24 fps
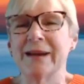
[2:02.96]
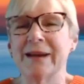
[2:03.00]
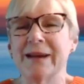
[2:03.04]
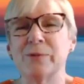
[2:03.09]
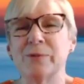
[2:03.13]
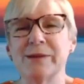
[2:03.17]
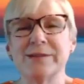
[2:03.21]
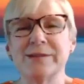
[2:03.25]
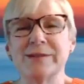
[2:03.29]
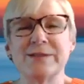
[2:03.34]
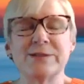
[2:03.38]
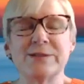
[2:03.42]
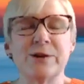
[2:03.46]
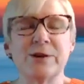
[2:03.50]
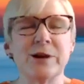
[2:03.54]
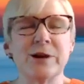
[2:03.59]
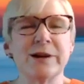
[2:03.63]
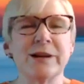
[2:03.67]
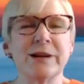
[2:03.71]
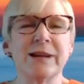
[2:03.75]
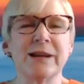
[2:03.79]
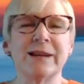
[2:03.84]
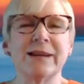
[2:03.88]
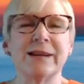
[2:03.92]
We
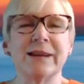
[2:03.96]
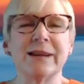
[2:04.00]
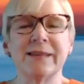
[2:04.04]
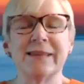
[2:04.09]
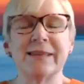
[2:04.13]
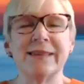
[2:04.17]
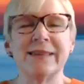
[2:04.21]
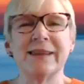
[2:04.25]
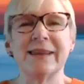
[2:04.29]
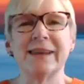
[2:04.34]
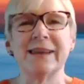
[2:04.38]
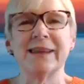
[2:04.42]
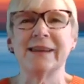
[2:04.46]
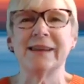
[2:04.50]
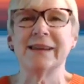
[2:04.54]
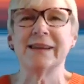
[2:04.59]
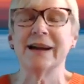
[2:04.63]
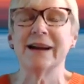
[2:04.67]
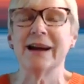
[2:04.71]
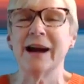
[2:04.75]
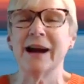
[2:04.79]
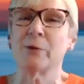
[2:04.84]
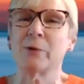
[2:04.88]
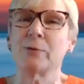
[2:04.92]
started the
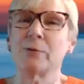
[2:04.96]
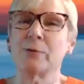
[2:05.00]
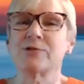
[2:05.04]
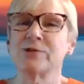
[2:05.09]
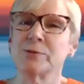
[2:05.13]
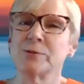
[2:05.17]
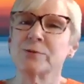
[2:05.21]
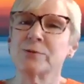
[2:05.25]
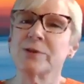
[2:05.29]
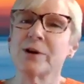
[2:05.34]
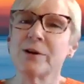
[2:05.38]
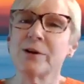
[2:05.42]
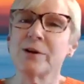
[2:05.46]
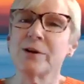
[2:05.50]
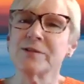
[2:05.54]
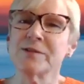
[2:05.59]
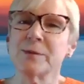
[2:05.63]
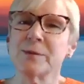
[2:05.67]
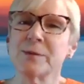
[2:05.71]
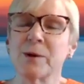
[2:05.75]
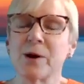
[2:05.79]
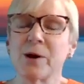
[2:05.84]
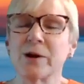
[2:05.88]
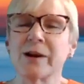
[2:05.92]
OSU Tulsa
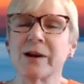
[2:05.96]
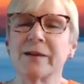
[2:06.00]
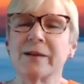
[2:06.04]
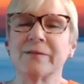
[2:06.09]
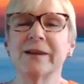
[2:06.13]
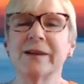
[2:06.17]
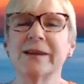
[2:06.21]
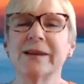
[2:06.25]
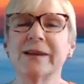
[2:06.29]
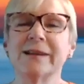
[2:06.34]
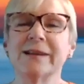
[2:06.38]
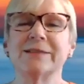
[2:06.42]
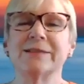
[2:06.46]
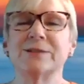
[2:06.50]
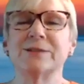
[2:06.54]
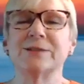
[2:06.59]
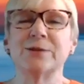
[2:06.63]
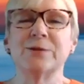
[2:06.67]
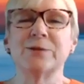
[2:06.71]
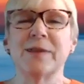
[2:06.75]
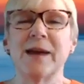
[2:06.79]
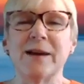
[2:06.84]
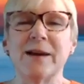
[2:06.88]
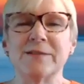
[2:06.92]
part of it in
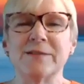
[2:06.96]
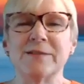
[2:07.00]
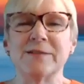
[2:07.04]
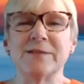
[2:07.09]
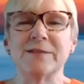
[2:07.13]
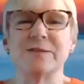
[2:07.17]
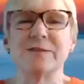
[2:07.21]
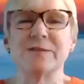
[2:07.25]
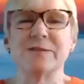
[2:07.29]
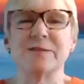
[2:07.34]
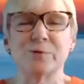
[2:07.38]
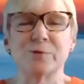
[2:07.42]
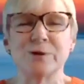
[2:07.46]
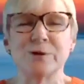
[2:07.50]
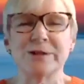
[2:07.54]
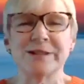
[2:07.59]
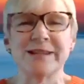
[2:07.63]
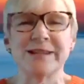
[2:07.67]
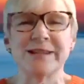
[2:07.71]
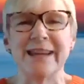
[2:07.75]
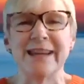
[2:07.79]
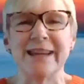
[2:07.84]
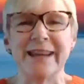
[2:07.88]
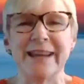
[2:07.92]

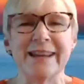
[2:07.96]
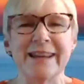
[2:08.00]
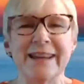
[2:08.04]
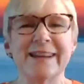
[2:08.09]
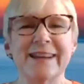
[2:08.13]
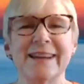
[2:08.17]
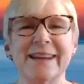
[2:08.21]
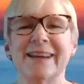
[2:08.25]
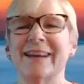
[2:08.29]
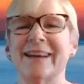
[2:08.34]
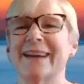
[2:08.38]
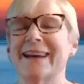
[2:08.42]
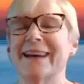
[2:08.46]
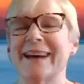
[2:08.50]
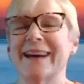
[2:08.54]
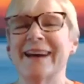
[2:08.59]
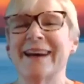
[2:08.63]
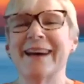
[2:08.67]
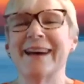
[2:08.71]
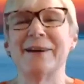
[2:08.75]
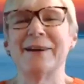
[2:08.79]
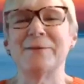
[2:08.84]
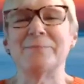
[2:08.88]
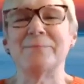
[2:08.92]
2014.
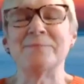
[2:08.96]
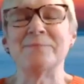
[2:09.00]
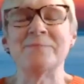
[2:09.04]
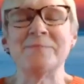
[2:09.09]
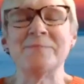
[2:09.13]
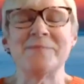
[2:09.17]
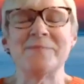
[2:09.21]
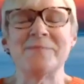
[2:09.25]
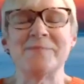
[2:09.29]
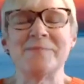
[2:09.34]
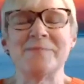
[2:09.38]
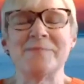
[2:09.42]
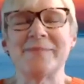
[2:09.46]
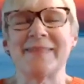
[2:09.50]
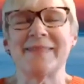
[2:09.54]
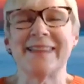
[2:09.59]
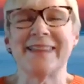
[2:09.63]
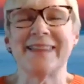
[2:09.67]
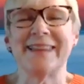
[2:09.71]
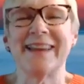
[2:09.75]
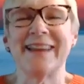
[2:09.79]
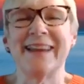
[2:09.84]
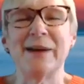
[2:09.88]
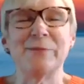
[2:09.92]
And
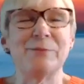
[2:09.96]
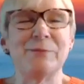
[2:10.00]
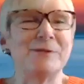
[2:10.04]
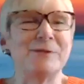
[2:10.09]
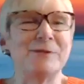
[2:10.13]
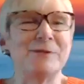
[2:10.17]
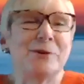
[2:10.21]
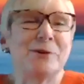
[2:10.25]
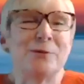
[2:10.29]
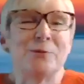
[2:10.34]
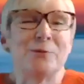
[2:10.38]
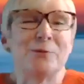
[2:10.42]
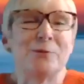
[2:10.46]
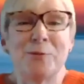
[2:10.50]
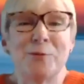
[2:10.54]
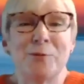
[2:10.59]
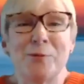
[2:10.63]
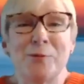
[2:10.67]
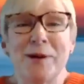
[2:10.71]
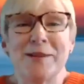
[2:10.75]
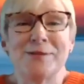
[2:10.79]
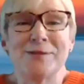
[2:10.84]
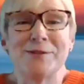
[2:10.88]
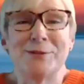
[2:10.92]
we started with
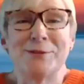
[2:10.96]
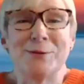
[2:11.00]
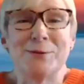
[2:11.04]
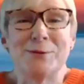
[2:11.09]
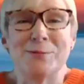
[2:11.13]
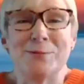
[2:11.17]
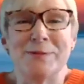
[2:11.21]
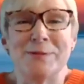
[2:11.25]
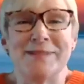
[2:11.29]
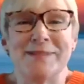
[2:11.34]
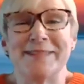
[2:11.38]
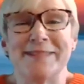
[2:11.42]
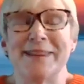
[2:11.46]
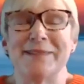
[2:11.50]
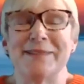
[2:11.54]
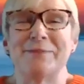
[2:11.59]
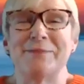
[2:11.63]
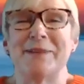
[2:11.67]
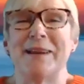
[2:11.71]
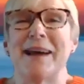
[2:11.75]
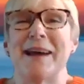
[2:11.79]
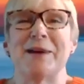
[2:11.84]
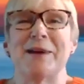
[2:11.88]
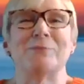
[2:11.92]
one student, and
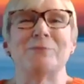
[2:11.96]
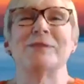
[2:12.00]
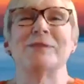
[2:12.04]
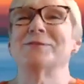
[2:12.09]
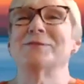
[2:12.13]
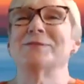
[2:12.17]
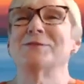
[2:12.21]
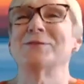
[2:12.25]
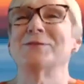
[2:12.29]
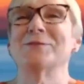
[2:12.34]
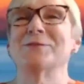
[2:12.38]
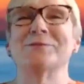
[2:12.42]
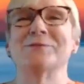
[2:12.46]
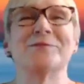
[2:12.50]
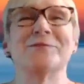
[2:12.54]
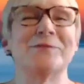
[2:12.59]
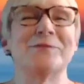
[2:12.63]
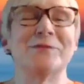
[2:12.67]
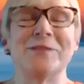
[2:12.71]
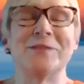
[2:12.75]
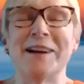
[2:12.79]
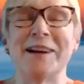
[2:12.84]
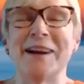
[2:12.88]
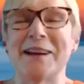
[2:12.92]
we had one student
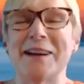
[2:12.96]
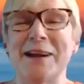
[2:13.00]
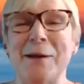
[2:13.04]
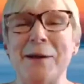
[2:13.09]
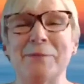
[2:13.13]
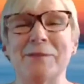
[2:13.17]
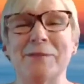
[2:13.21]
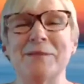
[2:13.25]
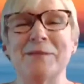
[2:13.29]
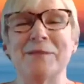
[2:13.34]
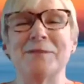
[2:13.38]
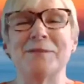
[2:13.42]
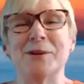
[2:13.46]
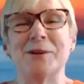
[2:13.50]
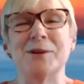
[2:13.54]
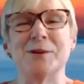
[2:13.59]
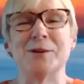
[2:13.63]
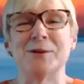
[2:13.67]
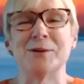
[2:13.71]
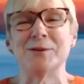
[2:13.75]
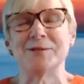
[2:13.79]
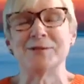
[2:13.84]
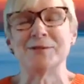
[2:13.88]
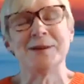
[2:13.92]
for a couple of
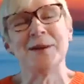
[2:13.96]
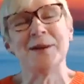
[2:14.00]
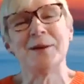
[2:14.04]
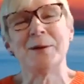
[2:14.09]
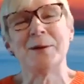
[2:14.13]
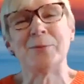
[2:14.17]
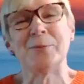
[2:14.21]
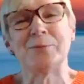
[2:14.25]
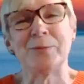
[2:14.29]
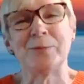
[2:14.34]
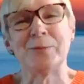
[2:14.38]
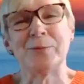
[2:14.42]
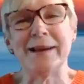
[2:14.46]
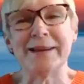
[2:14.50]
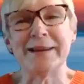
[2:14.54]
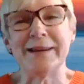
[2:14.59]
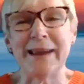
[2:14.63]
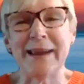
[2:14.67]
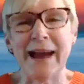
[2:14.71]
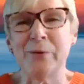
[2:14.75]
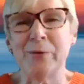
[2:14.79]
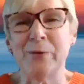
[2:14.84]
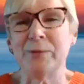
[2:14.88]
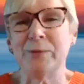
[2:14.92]
years. Right
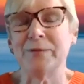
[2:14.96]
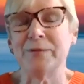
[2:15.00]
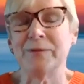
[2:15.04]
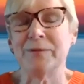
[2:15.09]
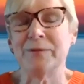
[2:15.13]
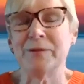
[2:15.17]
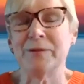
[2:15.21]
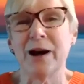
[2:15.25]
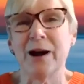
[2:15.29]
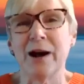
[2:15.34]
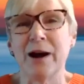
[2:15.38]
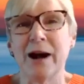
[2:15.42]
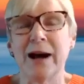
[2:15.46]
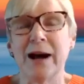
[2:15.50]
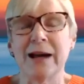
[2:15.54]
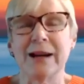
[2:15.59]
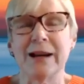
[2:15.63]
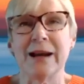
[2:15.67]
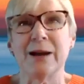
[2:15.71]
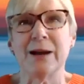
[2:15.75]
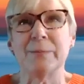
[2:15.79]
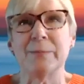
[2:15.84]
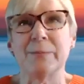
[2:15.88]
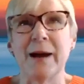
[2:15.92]
now, we've got
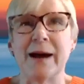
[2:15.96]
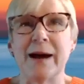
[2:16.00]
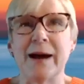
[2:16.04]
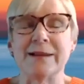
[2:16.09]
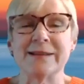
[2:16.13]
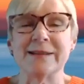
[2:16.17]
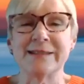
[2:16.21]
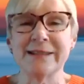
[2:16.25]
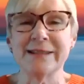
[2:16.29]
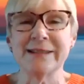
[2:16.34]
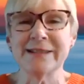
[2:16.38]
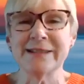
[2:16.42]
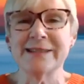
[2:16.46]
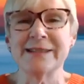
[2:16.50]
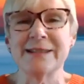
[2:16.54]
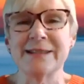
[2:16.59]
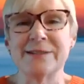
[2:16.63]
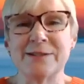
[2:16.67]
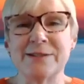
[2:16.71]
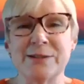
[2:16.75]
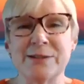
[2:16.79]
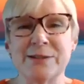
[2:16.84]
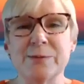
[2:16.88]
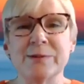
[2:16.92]
about 60
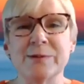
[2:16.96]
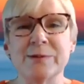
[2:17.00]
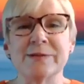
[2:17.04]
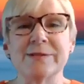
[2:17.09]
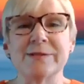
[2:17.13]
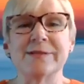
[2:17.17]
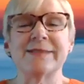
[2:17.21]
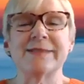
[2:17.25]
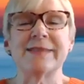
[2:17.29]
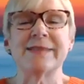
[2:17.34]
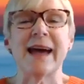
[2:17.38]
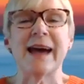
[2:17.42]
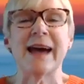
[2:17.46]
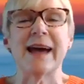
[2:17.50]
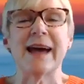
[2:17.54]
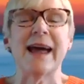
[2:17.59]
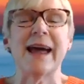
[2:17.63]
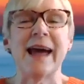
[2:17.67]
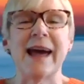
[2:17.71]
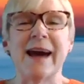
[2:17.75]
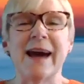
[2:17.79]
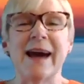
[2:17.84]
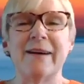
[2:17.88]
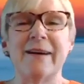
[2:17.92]
students that
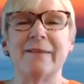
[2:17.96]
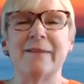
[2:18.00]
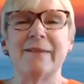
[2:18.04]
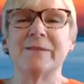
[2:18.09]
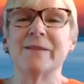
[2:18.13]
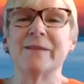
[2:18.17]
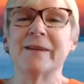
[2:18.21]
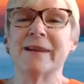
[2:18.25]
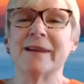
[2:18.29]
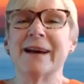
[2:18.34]
have